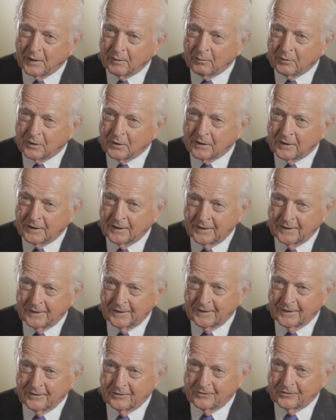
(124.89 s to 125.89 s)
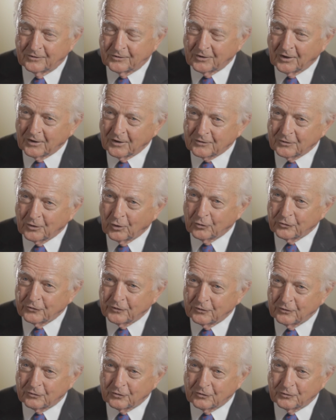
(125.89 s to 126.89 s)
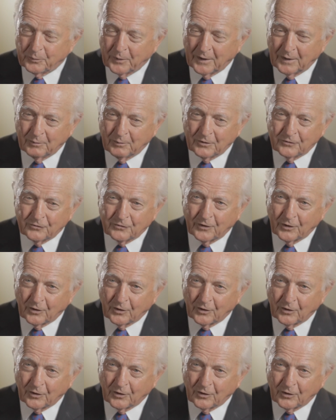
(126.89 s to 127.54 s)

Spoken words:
able to deduct those interest payments.